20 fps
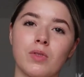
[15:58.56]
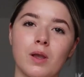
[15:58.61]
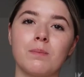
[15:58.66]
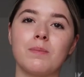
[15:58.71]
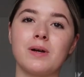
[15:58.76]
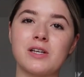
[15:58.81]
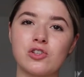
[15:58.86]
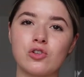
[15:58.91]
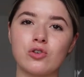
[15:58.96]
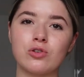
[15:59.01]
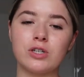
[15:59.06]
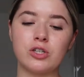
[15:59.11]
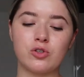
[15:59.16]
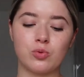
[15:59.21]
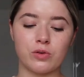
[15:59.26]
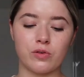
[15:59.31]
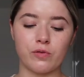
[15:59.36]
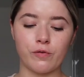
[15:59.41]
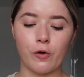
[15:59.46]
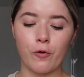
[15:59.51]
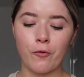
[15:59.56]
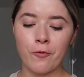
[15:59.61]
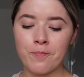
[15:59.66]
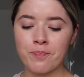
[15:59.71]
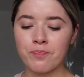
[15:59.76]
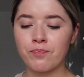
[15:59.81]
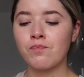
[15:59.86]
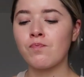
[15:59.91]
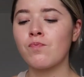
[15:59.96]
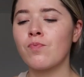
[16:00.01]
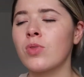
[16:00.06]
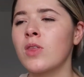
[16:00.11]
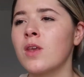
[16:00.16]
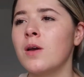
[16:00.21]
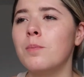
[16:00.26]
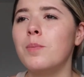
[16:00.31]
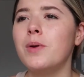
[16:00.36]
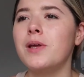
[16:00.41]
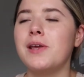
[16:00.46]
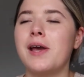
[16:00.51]
my storage was full.
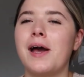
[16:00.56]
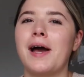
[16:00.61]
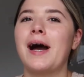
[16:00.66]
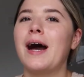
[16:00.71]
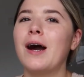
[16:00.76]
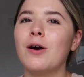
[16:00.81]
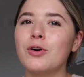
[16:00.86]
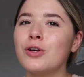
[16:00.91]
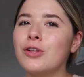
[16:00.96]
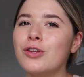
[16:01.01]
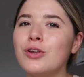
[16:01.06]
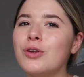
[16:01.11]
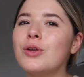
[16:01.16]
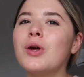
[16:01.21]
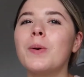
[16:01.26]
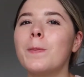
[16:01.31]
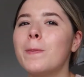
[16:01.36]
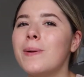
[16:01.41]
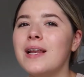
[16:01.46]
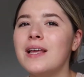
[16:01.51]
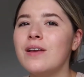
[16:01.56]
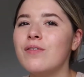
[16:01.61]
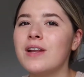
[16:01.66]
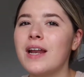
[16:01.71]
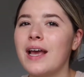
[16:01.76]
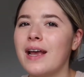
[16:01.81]
But yeah, how can you not believe in